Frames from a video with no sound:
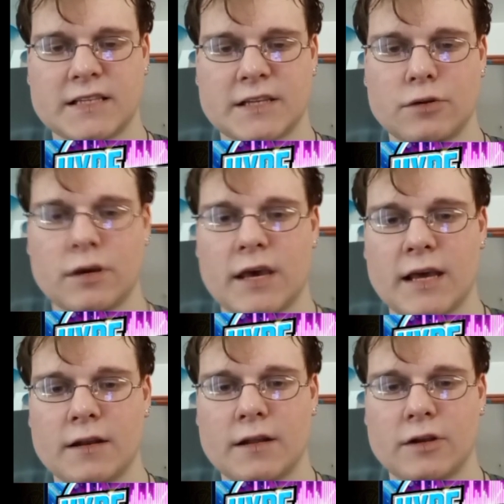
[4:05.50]
and you
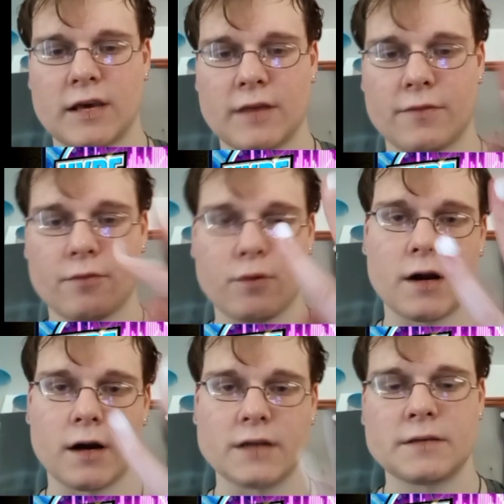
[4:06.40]
get and you get three
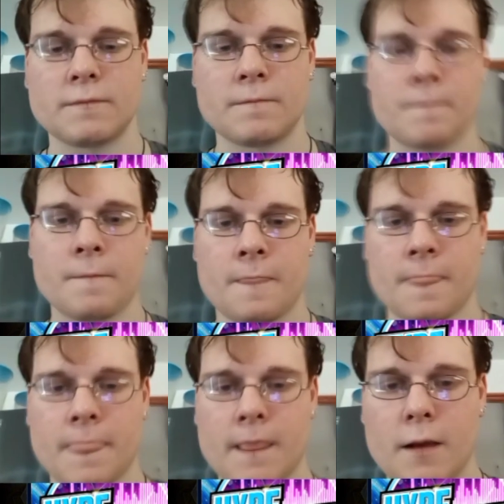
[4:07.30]
cards.
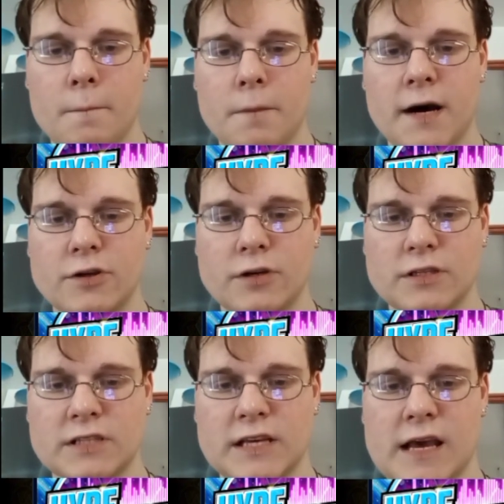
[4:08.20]
But you can
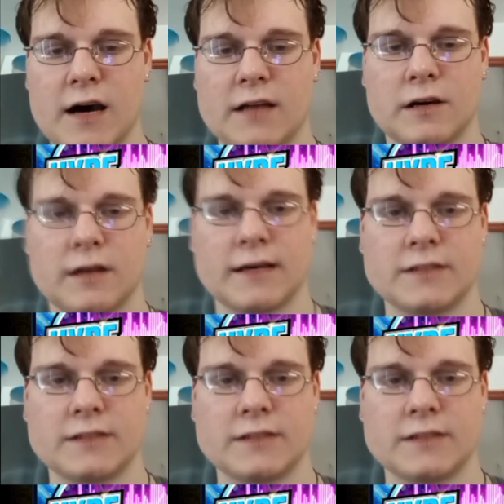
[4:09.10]
see the odds on it.